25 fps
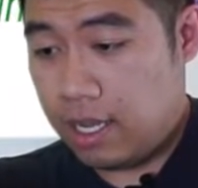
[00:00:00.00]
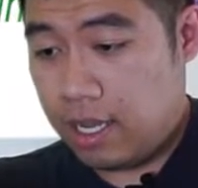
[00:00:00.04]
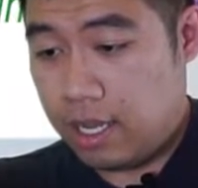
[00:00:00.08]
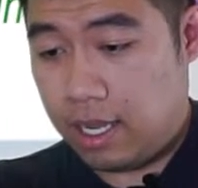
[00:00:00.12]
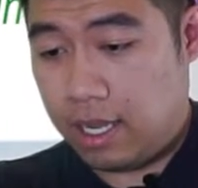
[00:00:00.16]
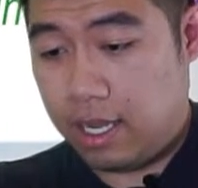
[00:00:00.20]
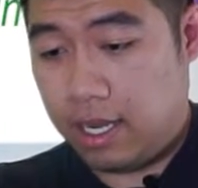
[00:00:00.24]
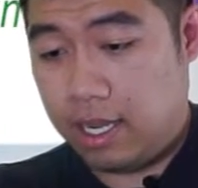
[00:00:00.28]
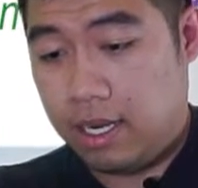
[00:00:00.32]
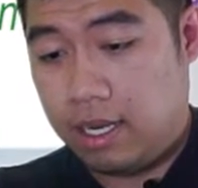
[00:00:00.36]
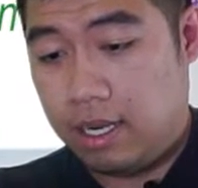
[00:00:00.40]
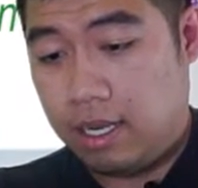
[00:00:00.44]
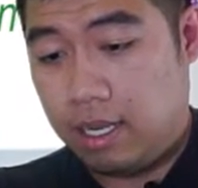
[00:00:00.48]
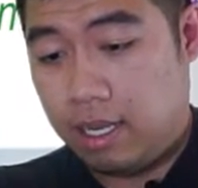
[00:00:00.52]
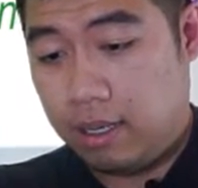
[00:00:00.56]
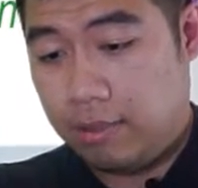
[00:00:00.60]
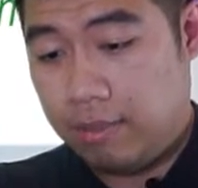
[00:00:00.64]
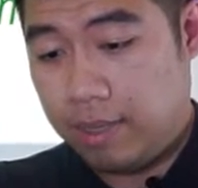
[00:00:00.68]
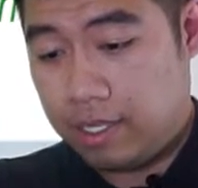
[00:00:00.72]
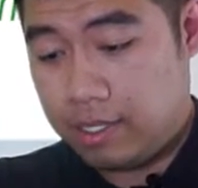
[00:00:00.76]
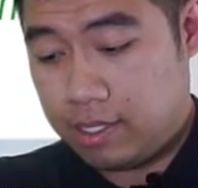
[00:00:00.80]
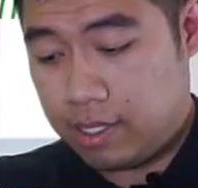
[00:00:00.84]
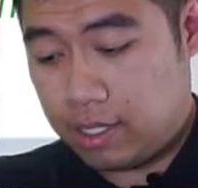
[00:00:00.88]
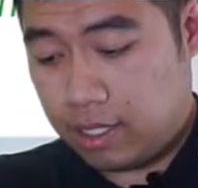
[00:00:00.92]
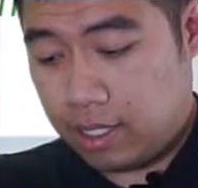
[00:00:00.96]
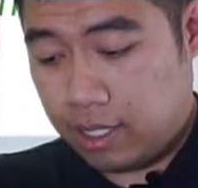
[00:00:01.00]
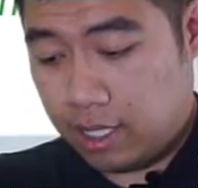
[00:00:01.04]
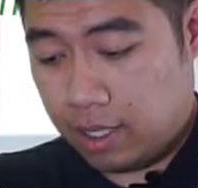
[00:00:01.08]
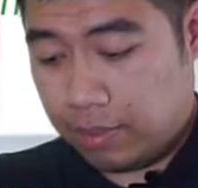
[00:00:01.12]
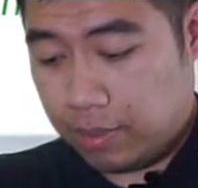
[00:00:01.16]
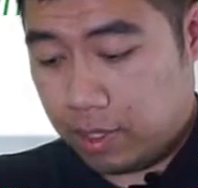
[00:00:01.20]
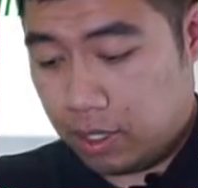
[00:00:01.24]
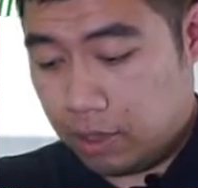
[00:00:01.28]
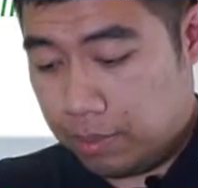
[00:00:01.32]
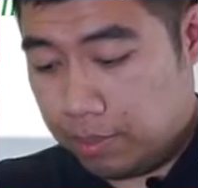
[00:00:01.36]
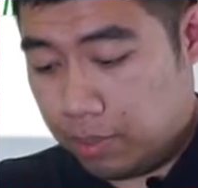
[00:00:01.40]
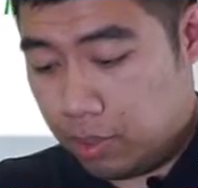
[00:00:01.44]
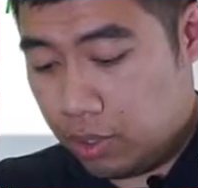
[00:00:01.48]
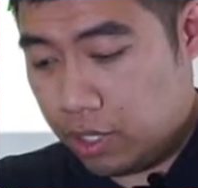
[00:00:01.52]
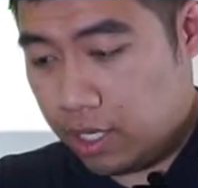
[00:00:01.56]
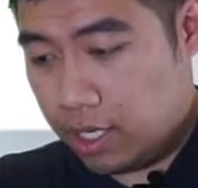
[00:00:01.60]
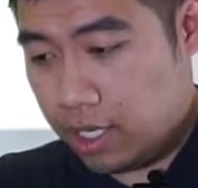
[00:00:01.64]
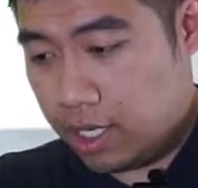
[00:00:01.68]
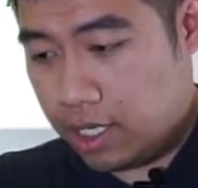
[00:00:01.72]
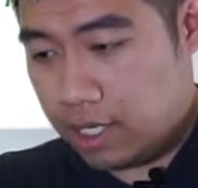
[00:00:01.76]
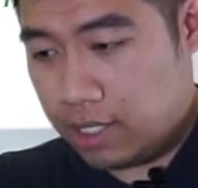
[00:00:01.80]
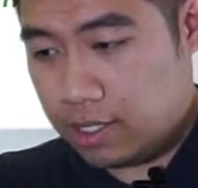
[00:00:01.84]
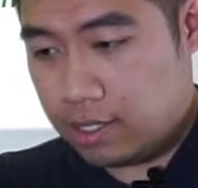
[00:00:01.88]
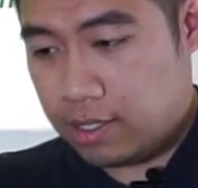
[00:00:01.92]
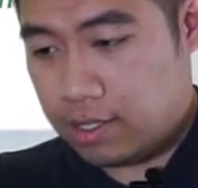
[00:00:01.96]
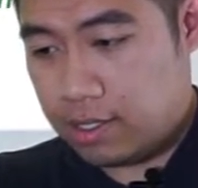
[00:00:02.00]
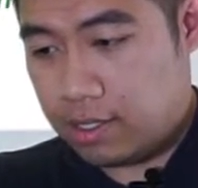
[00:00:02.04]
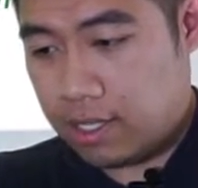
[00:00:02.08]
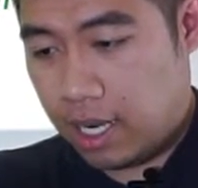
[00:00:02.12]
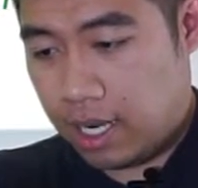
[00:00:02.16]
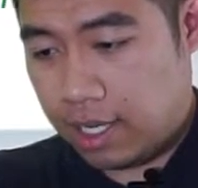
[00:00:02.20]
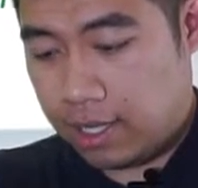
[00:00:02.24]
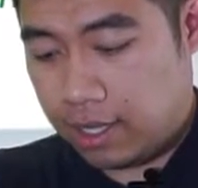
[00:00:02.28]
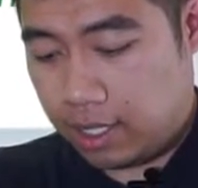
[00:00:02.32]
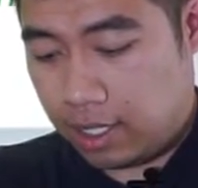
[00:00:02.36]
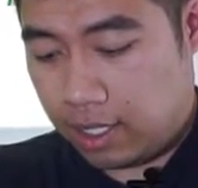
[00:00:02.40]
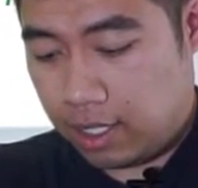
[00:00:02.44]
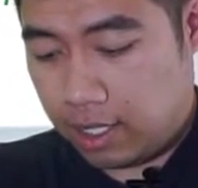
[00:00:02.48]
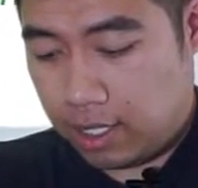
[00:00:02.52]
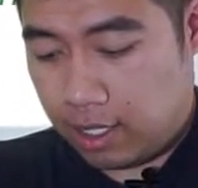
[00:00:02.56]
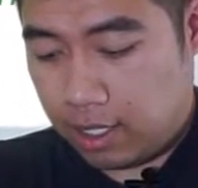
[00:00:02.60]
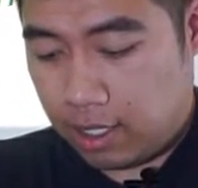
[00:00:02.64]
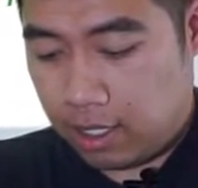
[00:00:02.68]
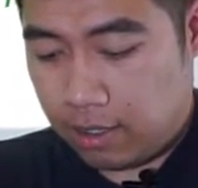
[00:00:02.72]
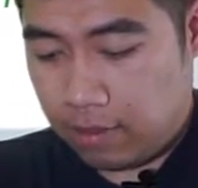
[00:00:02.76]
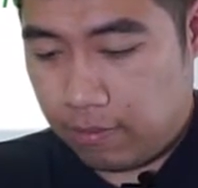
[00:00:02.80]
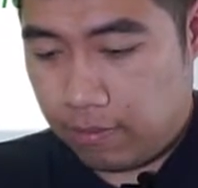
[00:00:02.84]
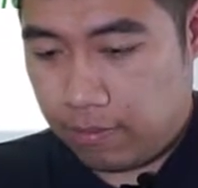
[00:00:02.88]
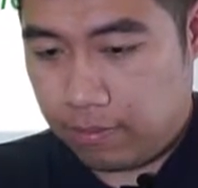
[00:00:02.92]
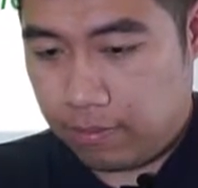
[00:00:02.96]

and basically I'm going to put it inside the gun.